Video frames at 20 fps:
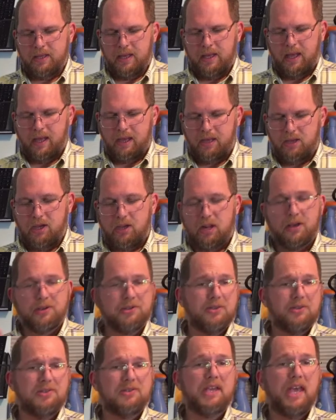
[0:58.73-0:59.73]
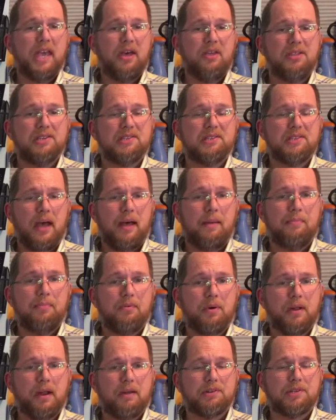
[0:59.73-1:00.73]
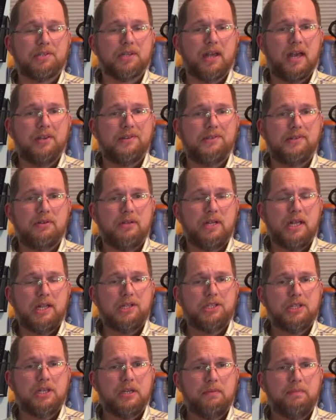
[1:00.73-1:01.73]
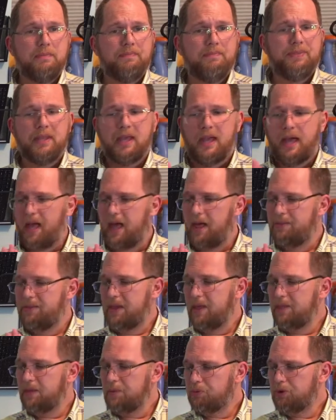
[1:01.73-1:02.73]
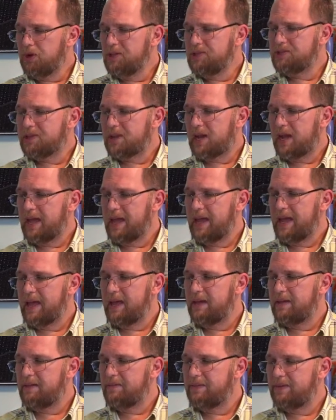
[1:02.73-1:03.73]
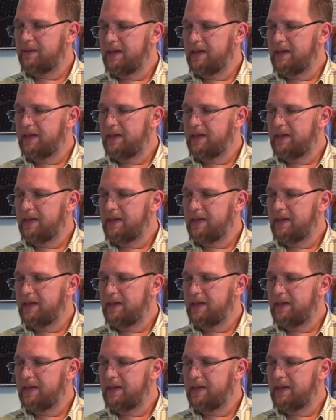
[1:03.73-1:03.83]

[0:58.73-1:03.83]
You can also scale this up whatever size you need to. The other prints that I have